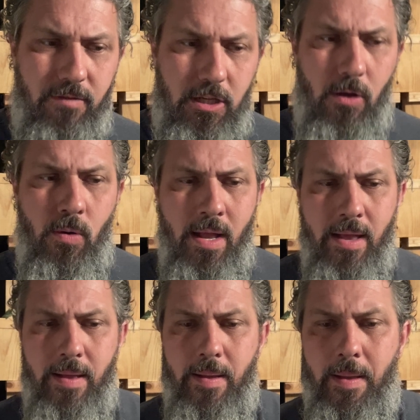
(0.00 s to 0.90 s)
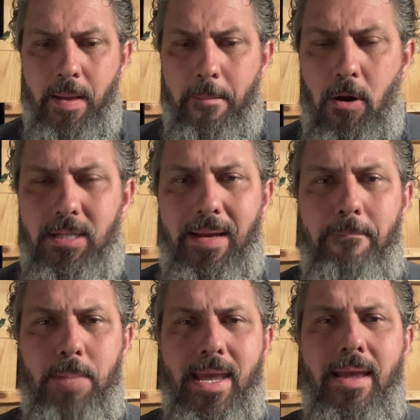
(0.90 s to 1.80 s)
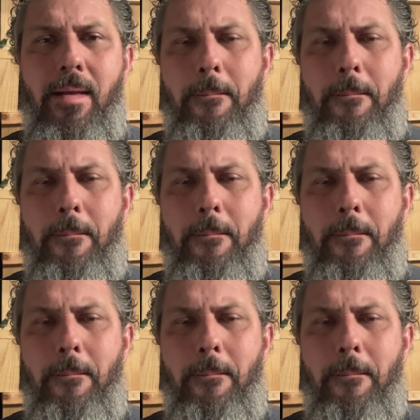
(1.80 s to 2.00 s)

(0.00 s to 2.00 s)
So person B